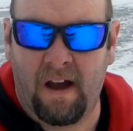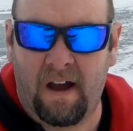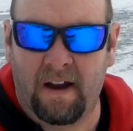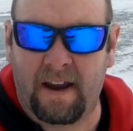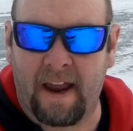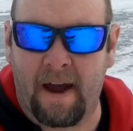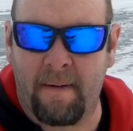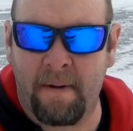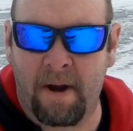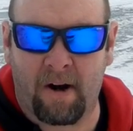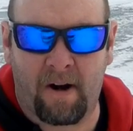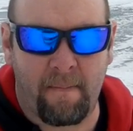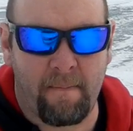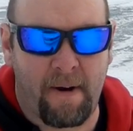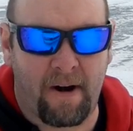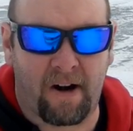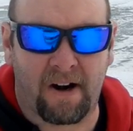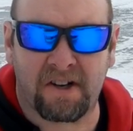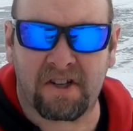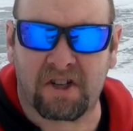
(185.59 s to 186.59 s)
Okay, I'm here at
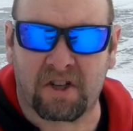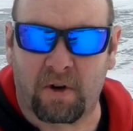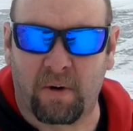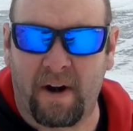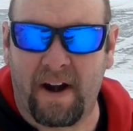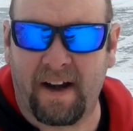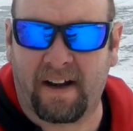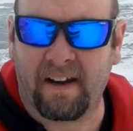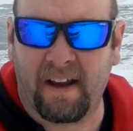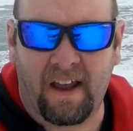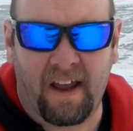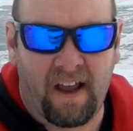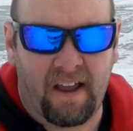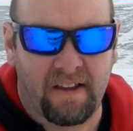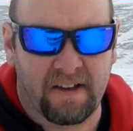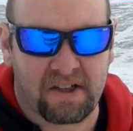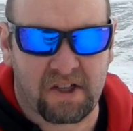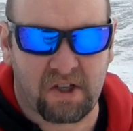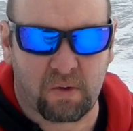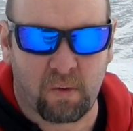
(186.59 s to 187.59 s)
Marriage Street.
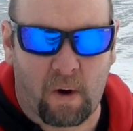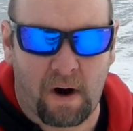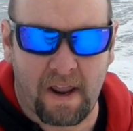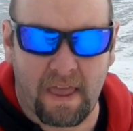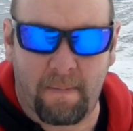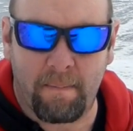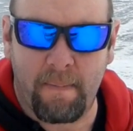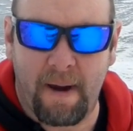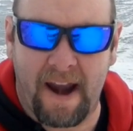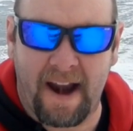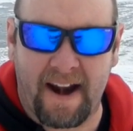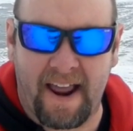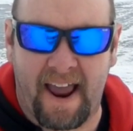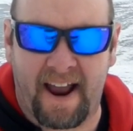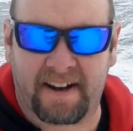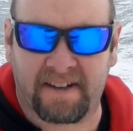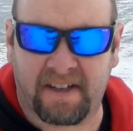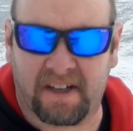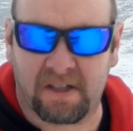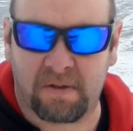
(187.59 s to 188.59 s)
This is one of the main
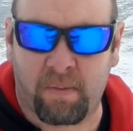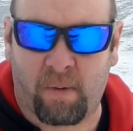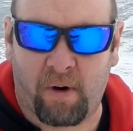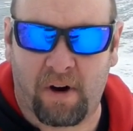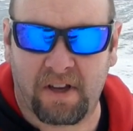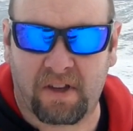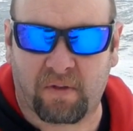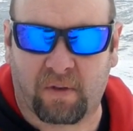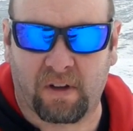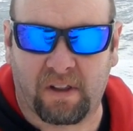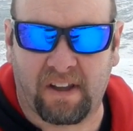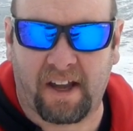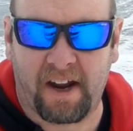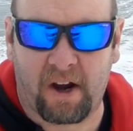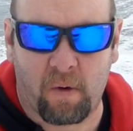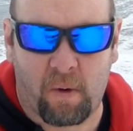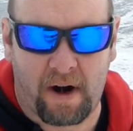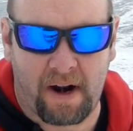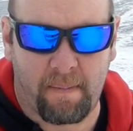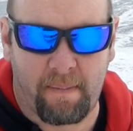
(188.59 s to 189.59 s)
access points for Lake
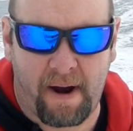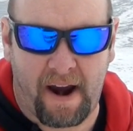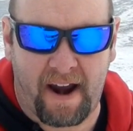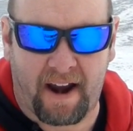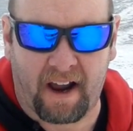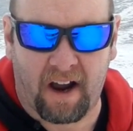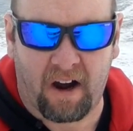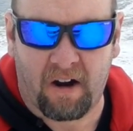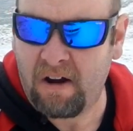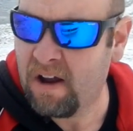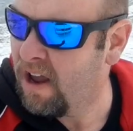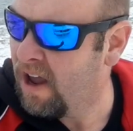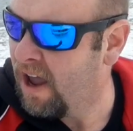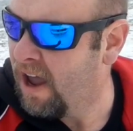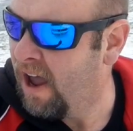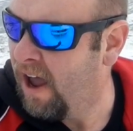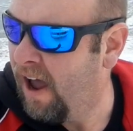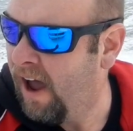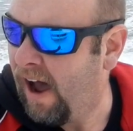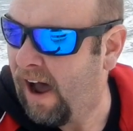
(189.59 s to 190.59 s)
Winnebago.
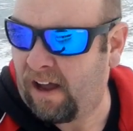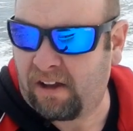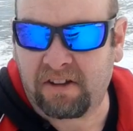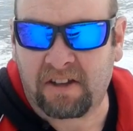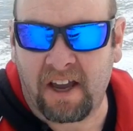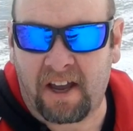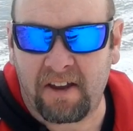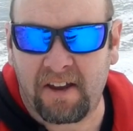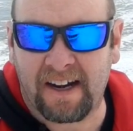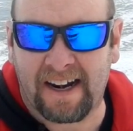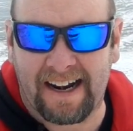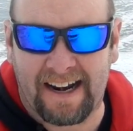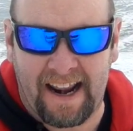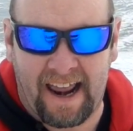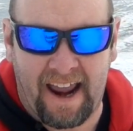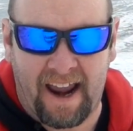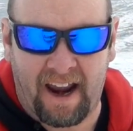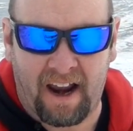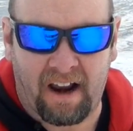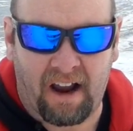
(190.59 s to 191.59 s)
I'll tell you
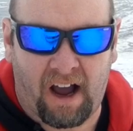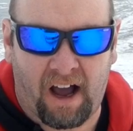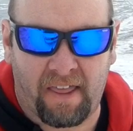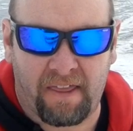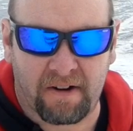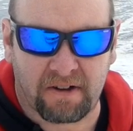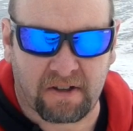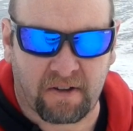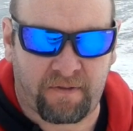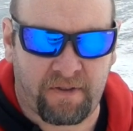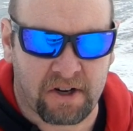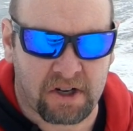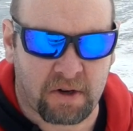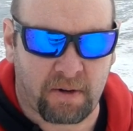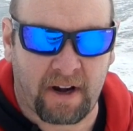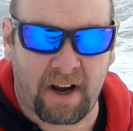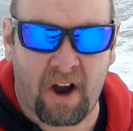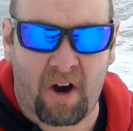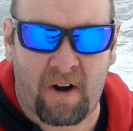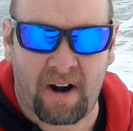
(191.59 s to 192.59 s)
today, there's a
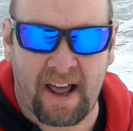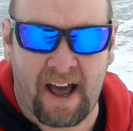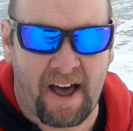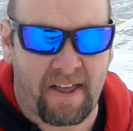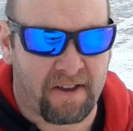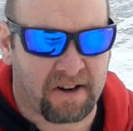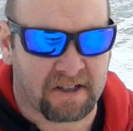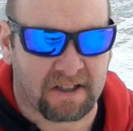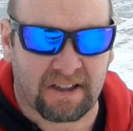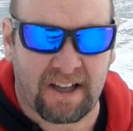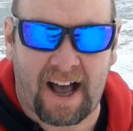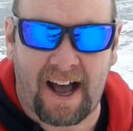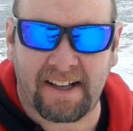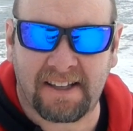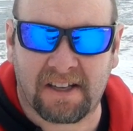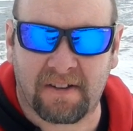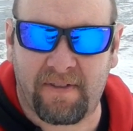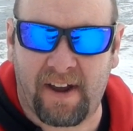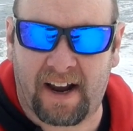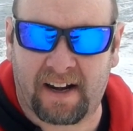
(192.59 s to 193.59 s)
fishery going on, there's
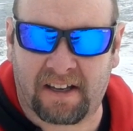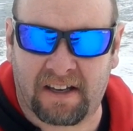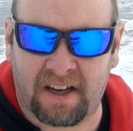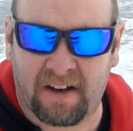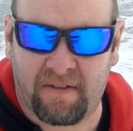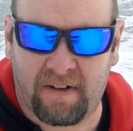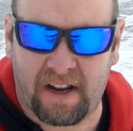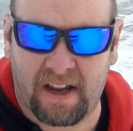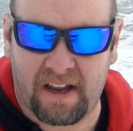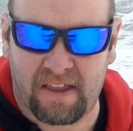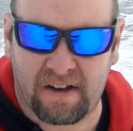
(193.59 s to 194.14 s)
lots of activity,